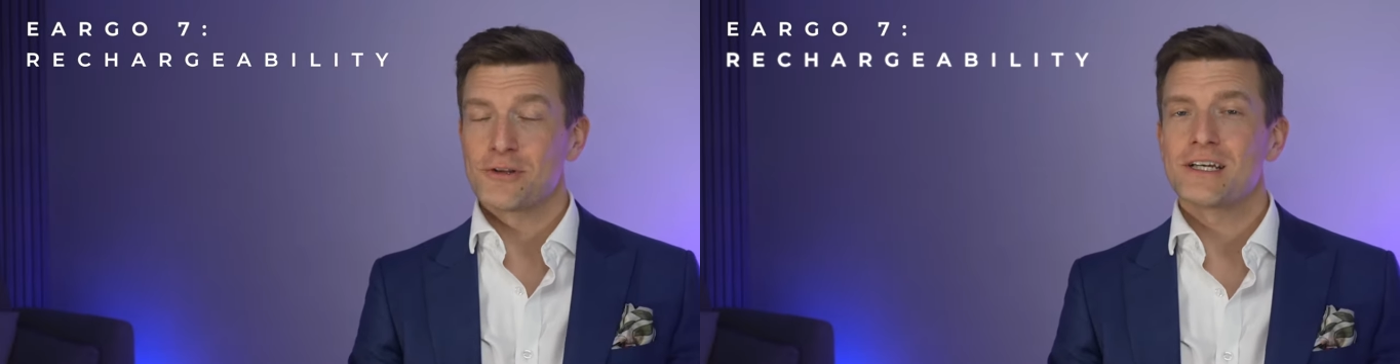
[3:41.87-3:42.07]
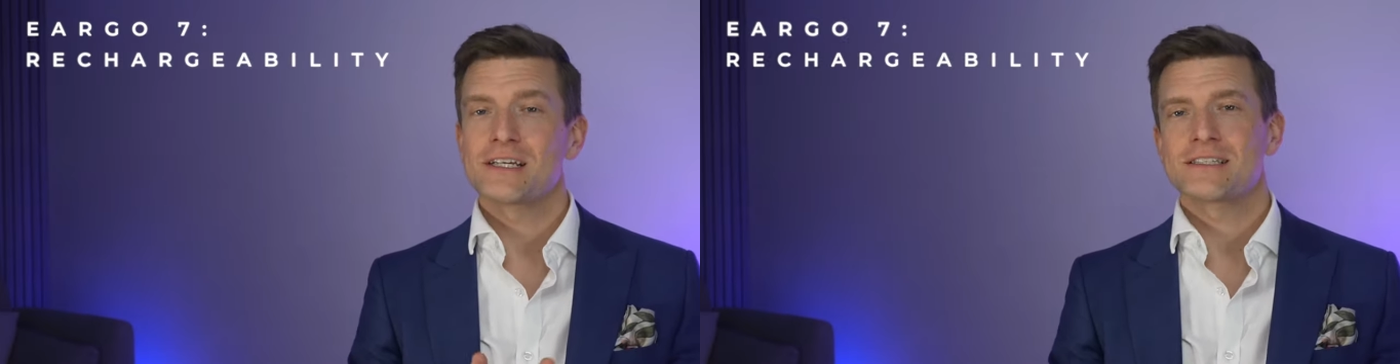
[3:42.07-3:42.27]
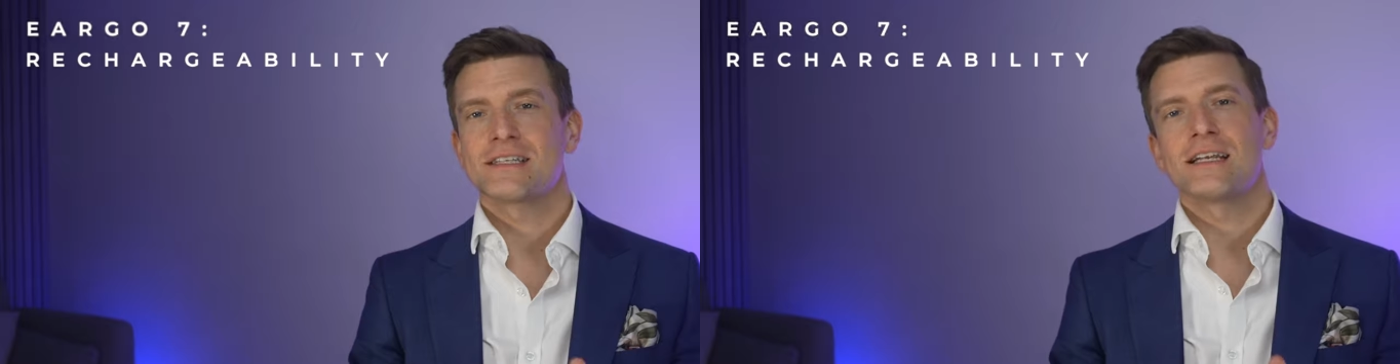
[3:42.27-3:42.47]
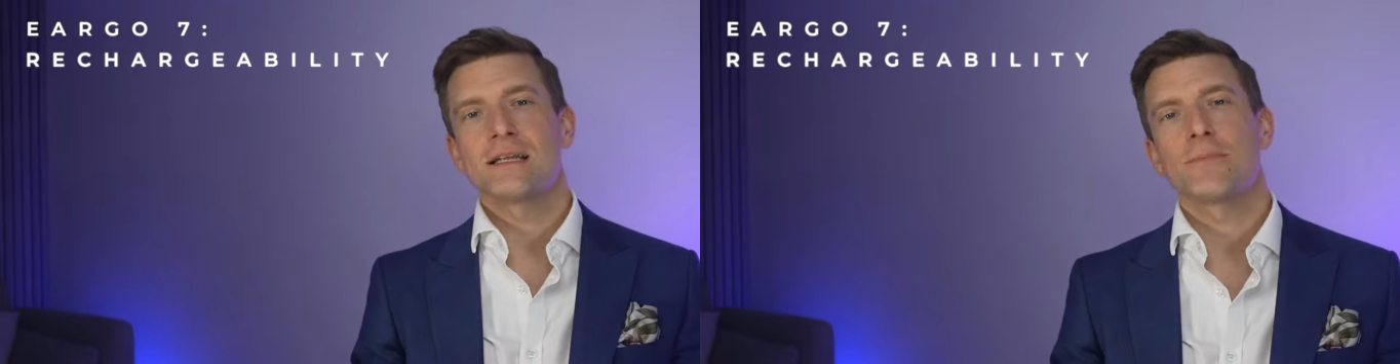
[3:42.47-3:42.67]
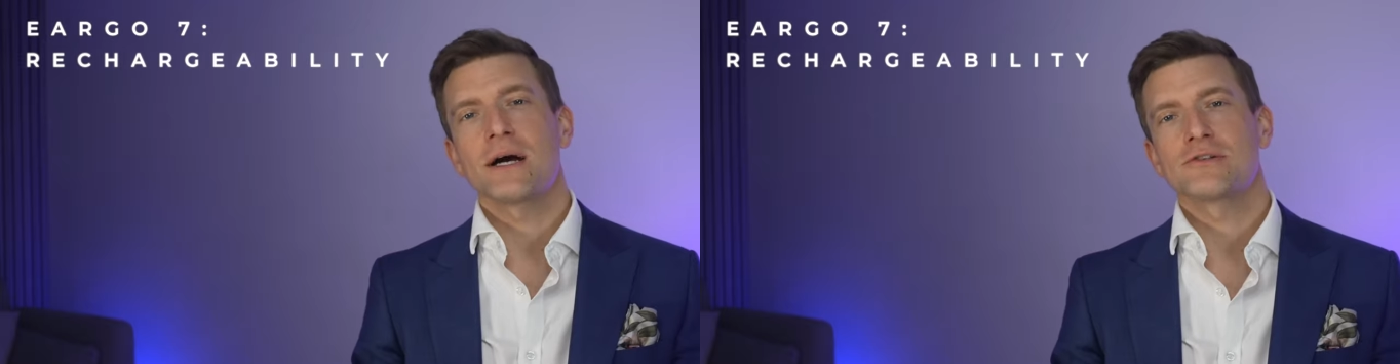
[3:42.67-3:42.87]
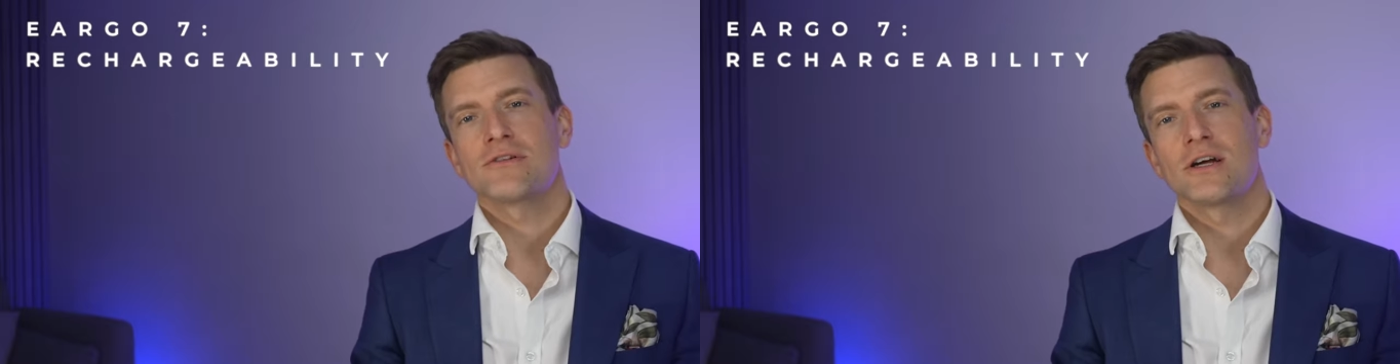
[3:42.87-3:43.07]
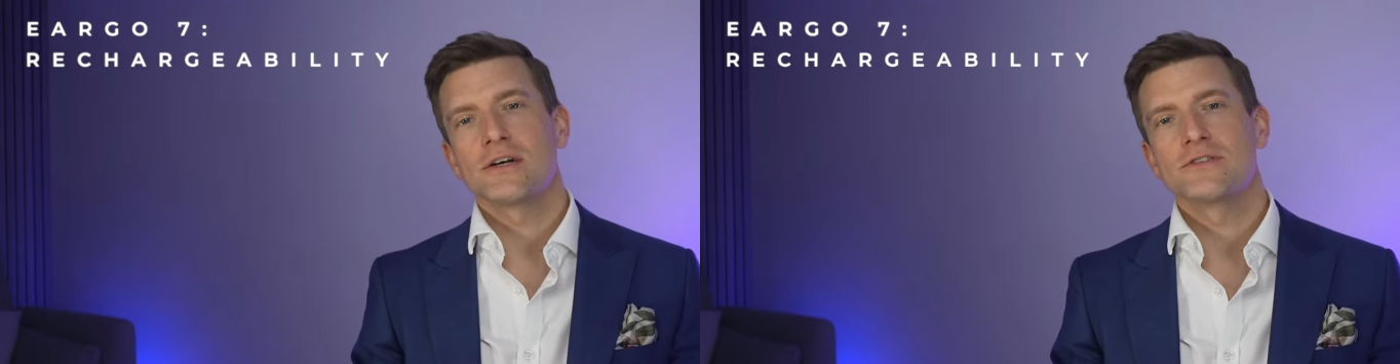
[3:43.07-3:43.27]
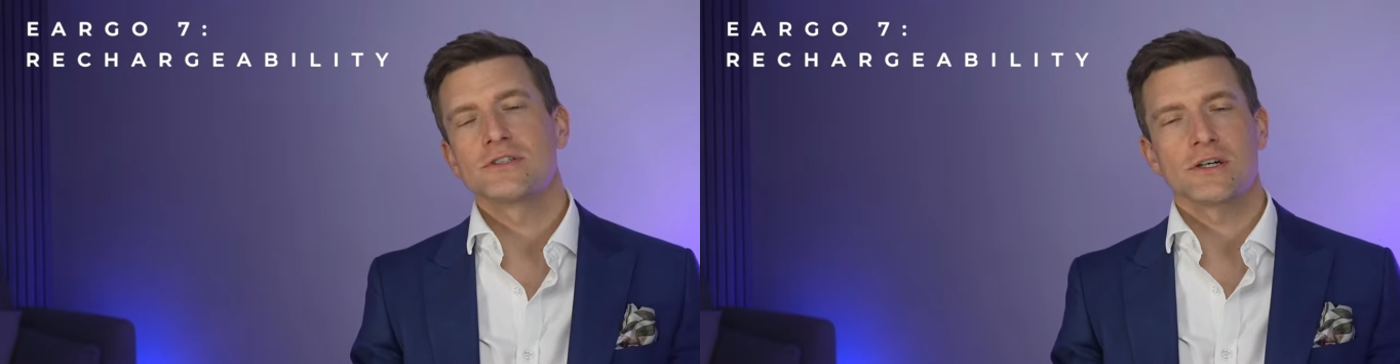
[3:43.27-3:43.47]
the extended battery
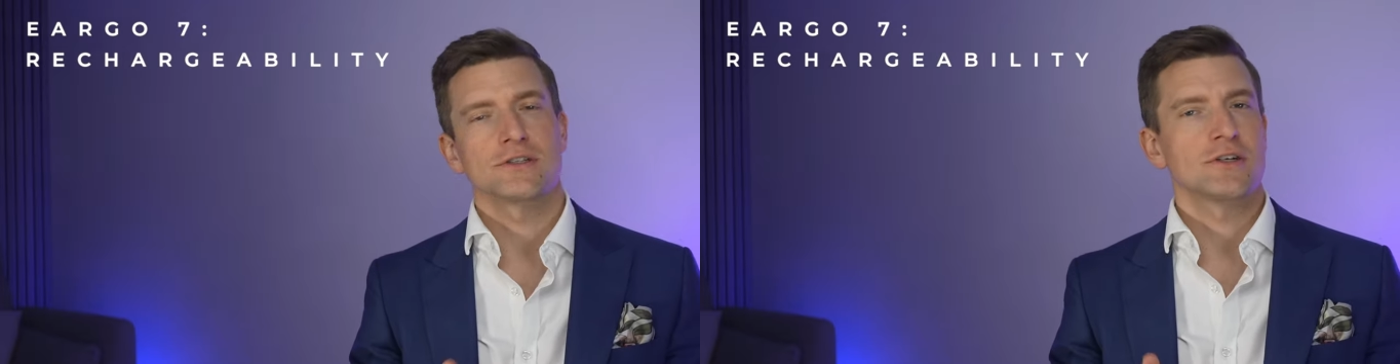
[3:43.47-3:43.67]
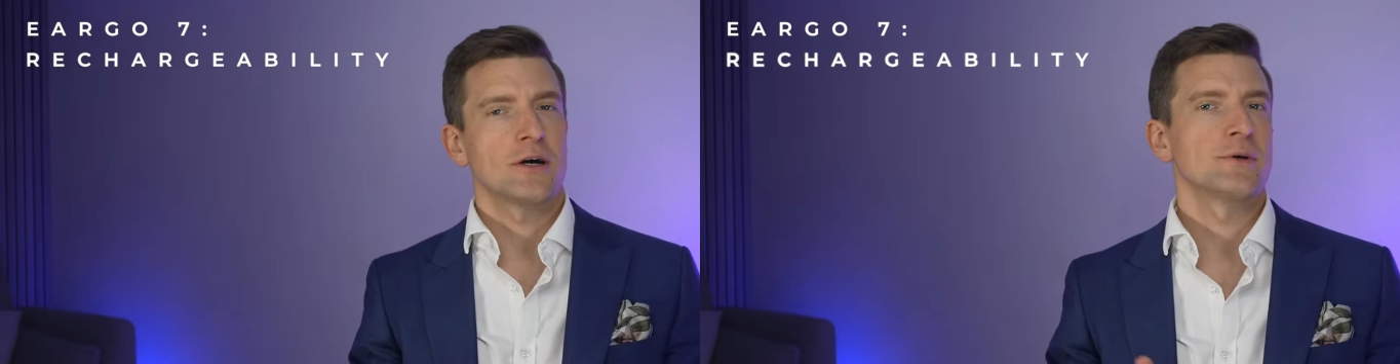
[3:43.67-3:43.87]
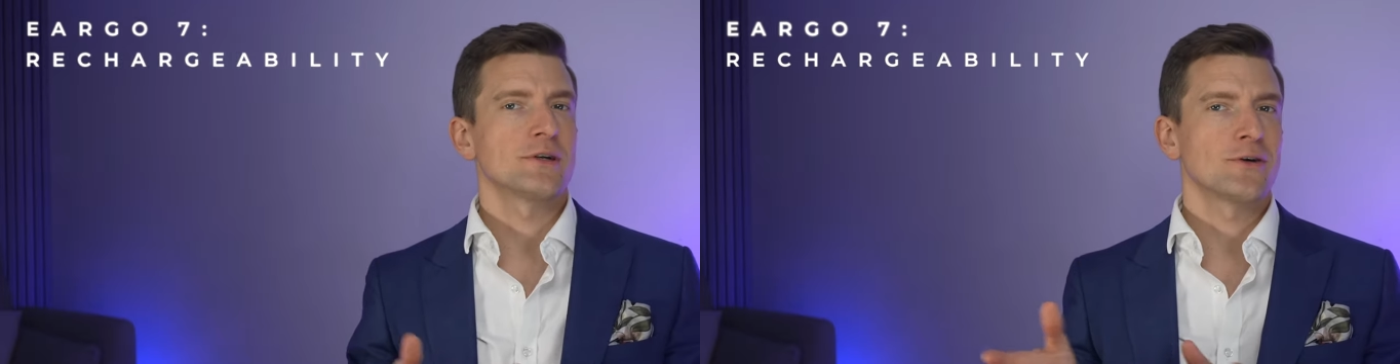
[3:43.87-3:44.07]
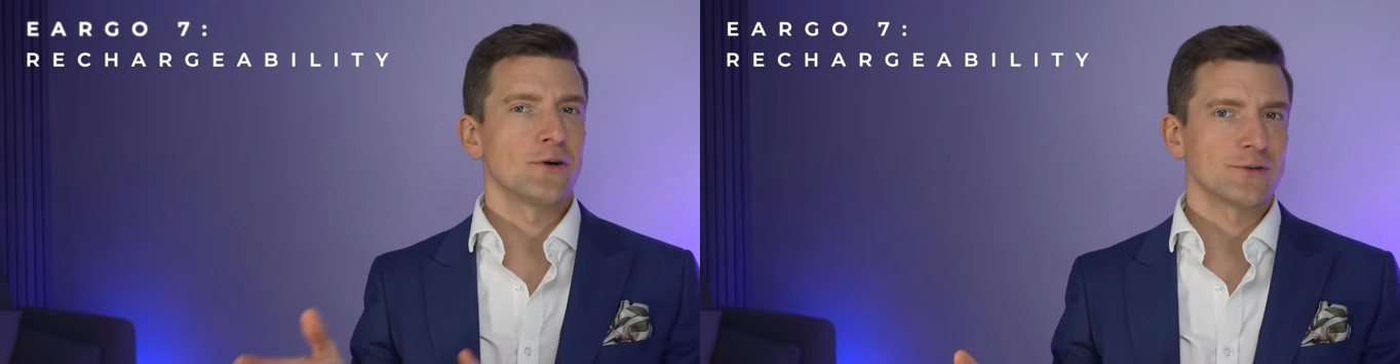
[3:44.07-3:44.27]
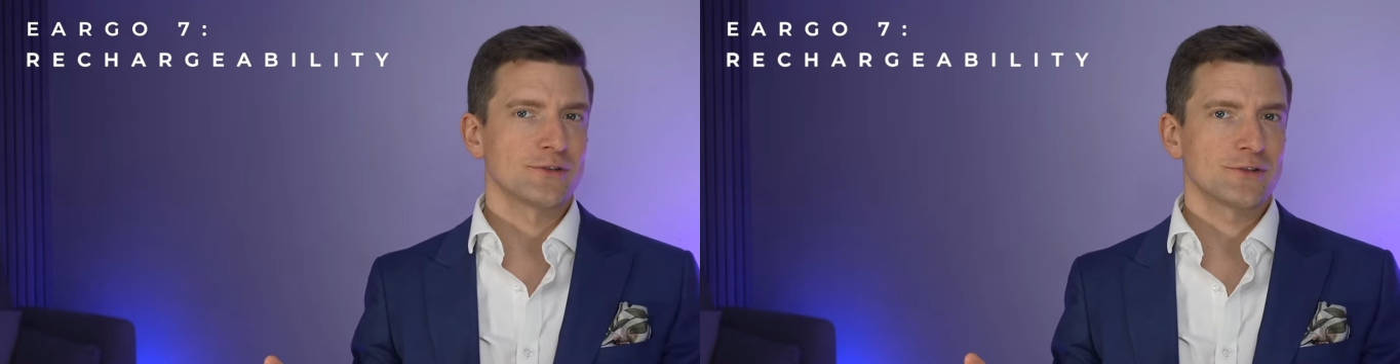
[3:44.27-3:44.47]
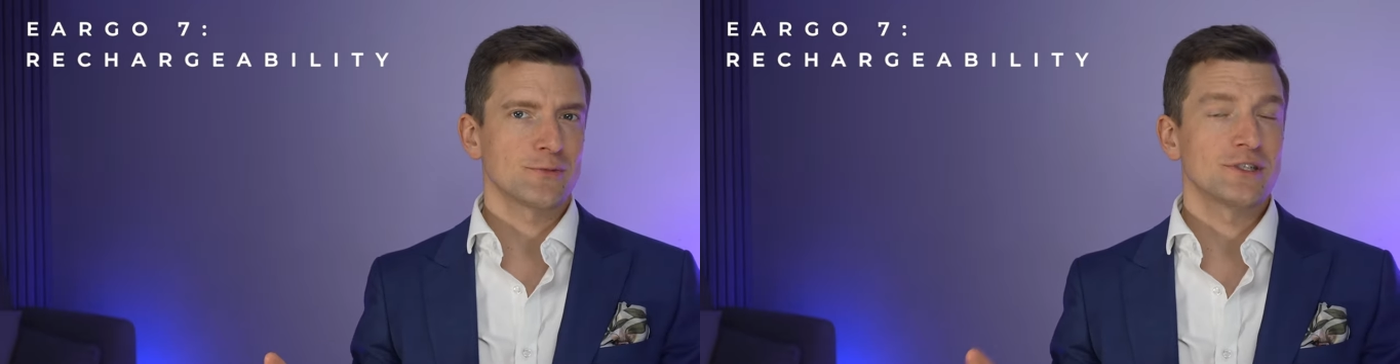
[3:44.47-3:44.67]
life does come at a cost,